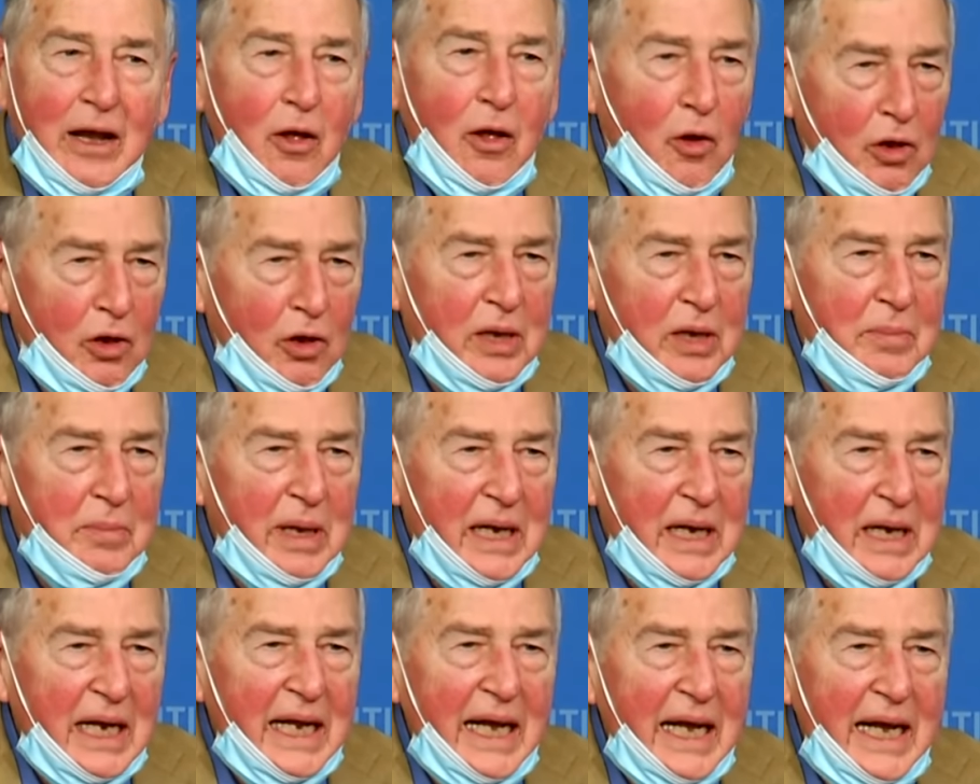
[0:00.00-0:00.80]
at
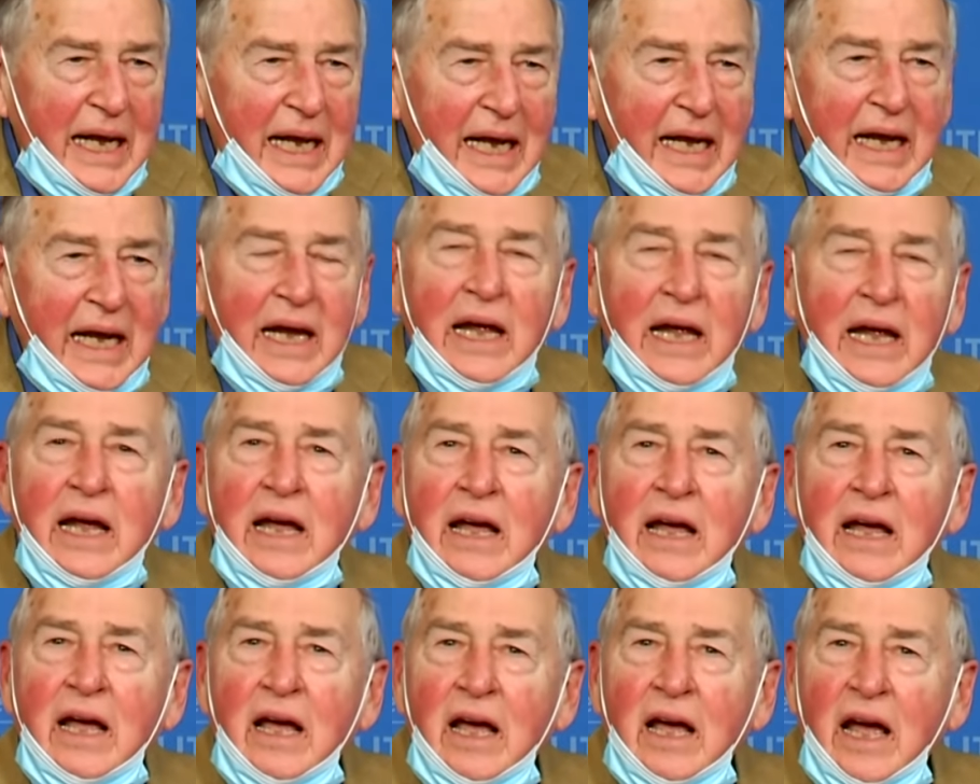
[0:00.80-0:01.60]
war,
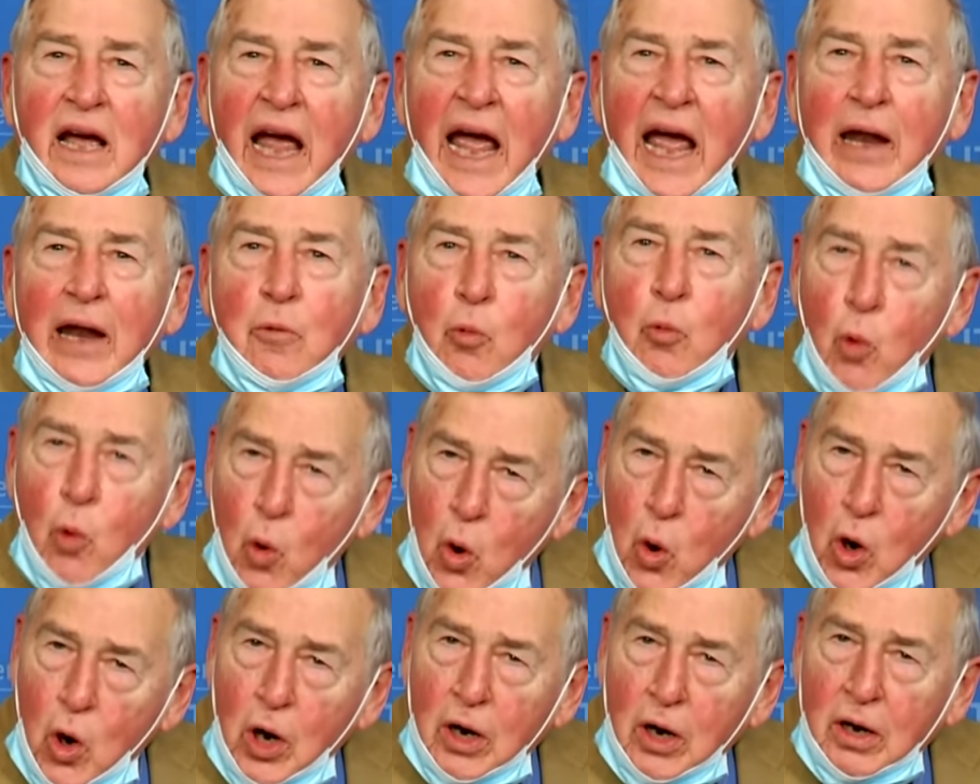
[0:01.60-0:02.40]
a war in which
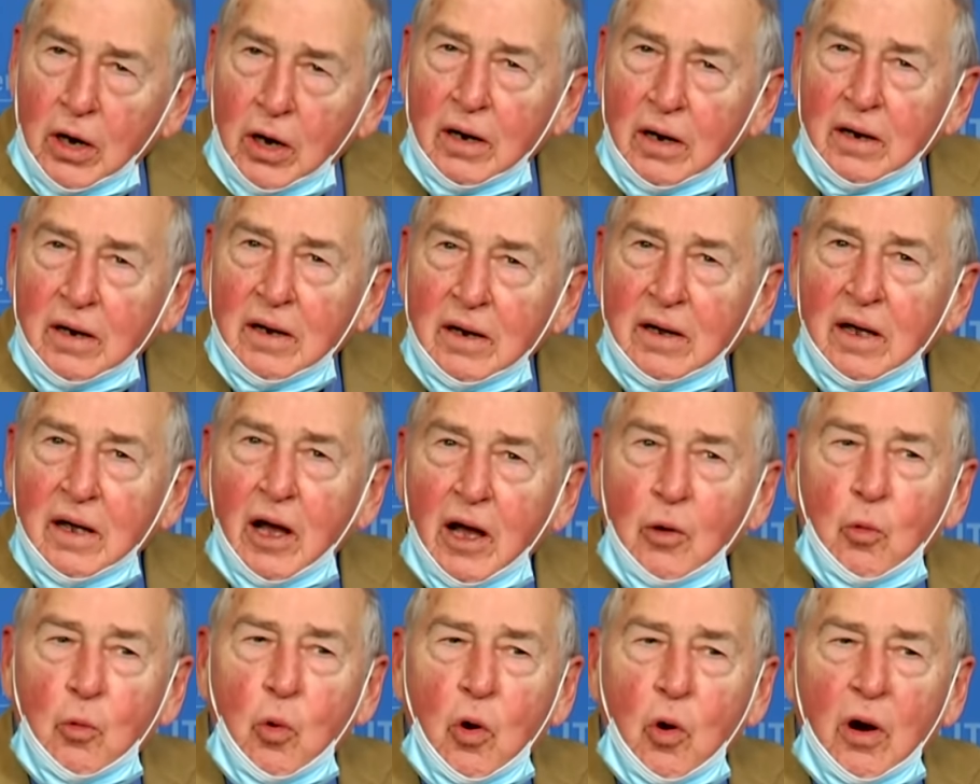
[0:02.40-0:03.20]
they essentially
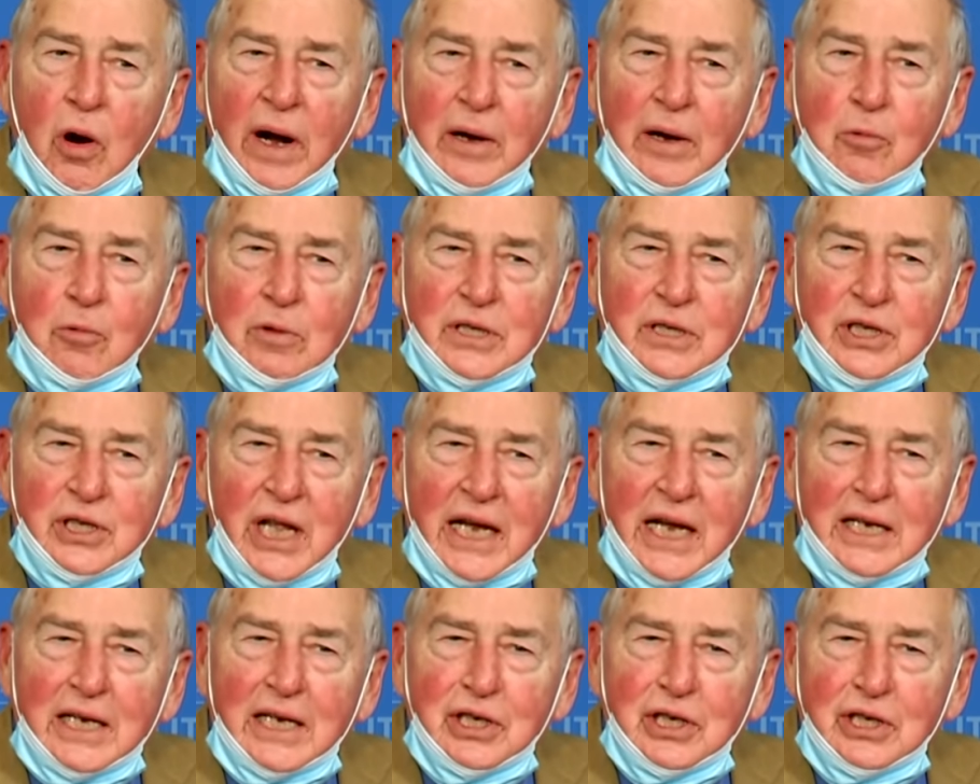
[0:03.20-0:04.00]
destroyed each
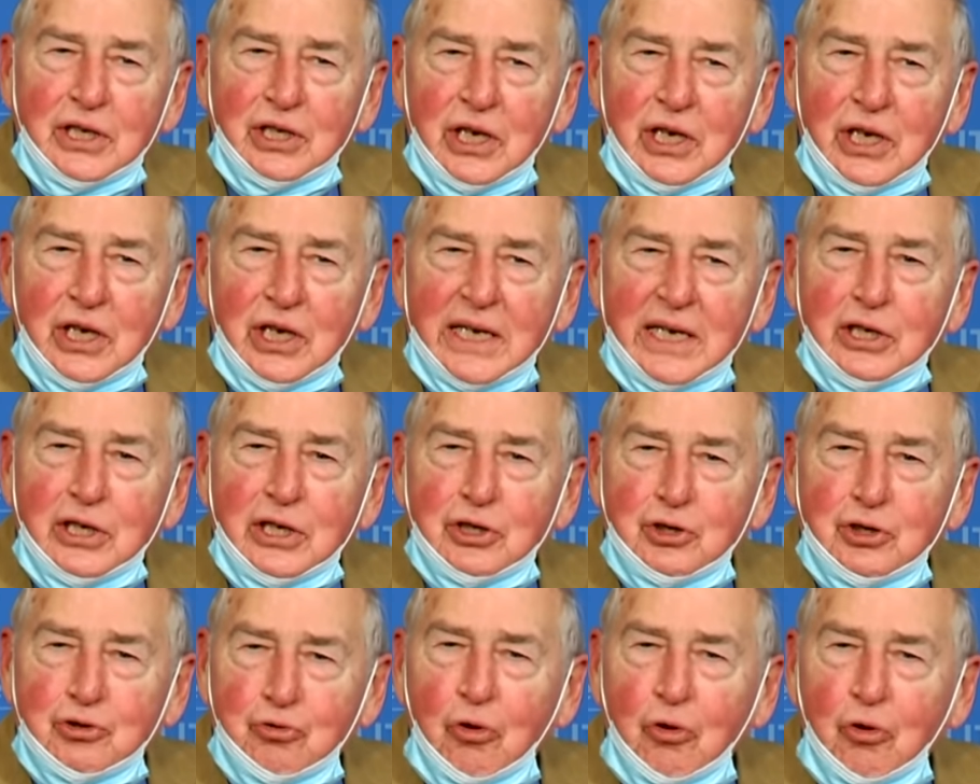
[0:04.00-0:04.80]
other
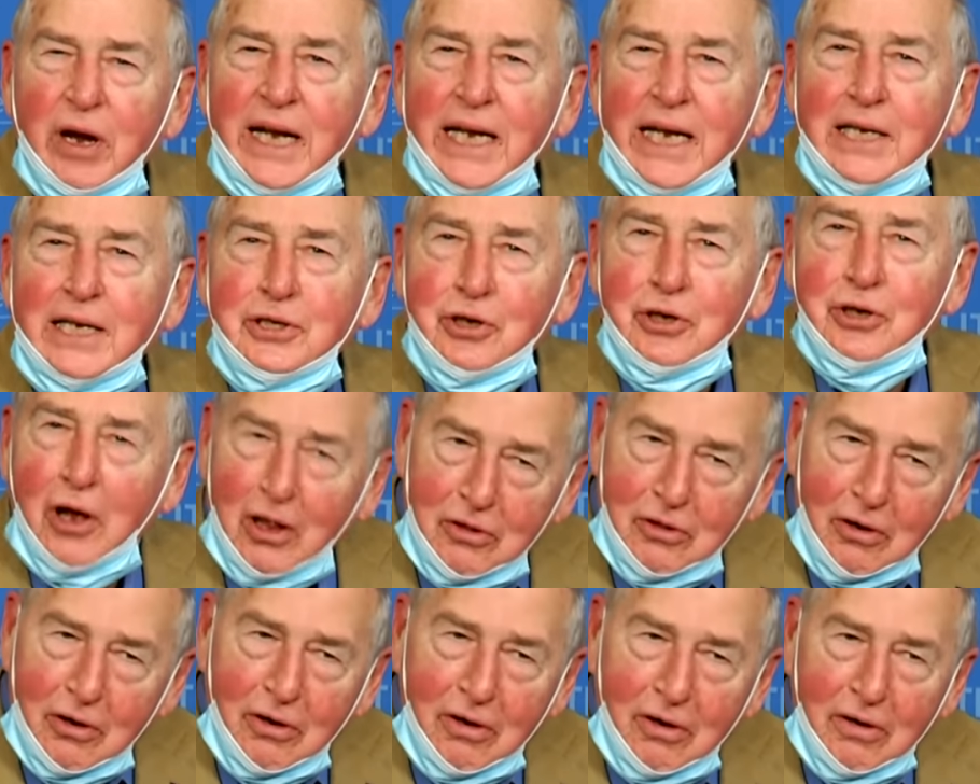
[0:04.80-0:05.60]
so
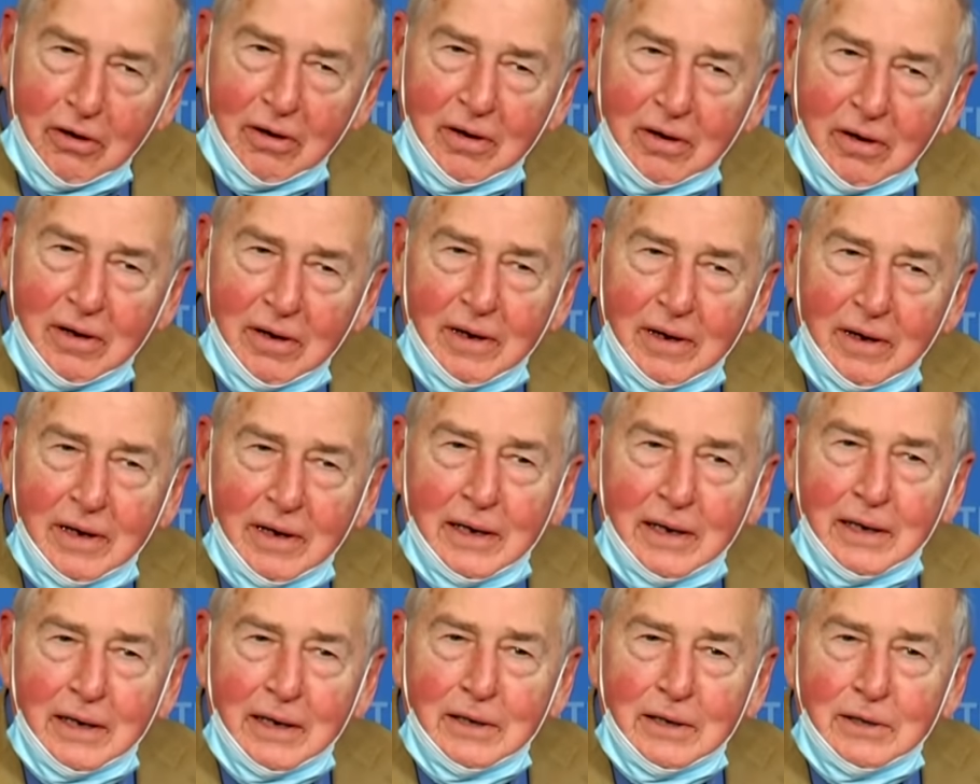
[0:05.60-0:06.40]
much that the Persians
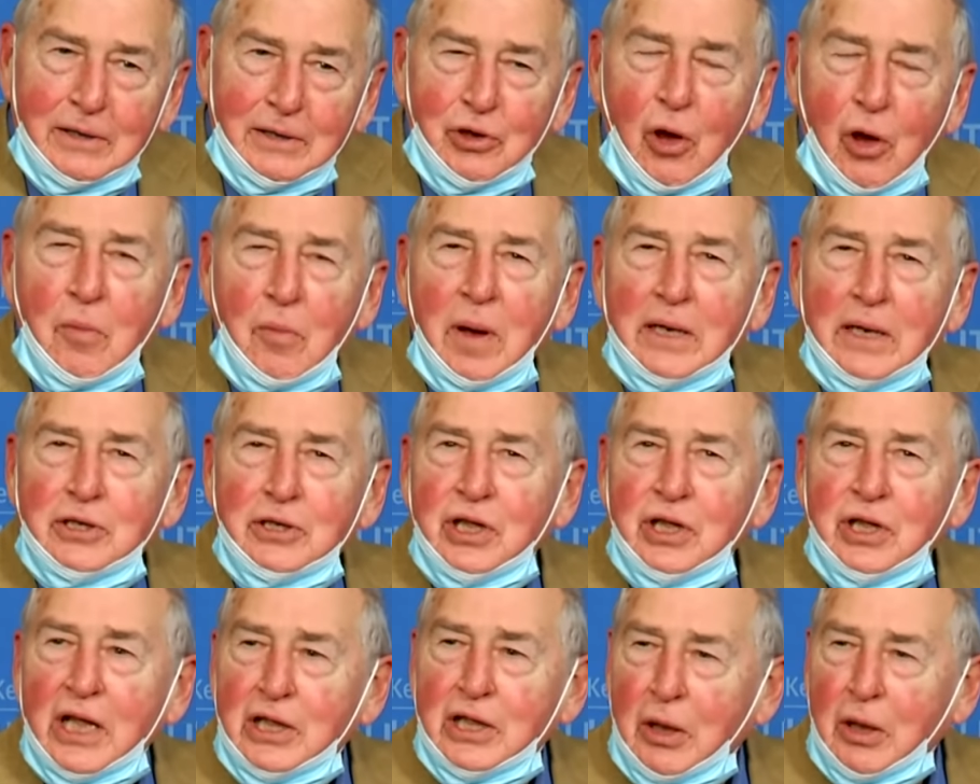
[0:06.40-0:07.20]
came back and
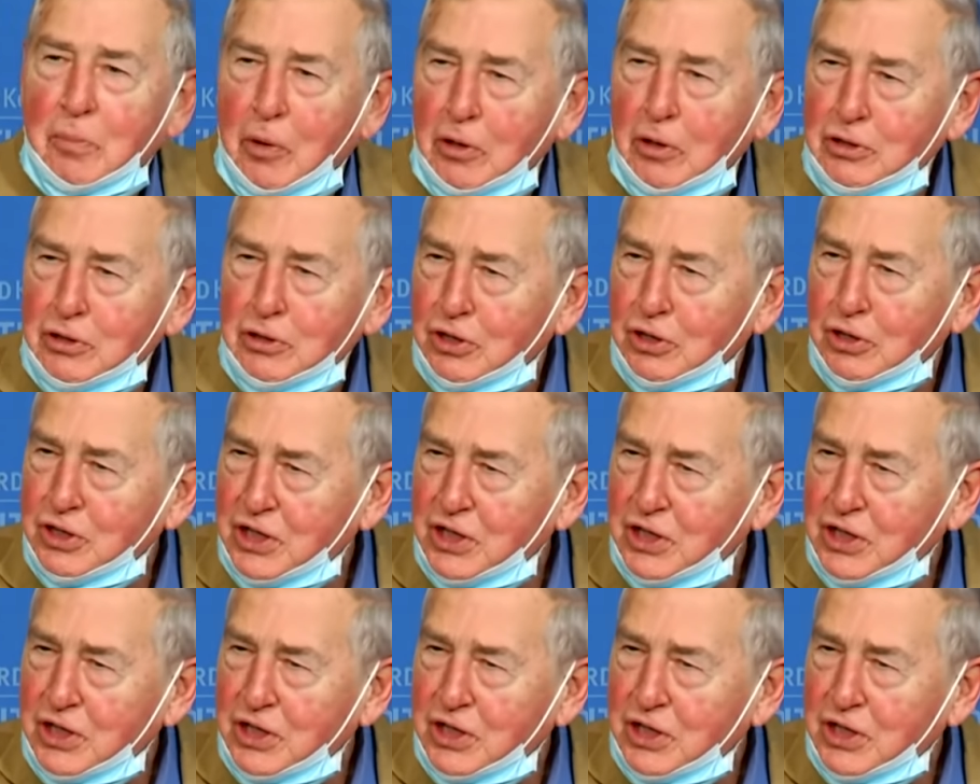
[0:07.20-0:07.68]
ruled them again.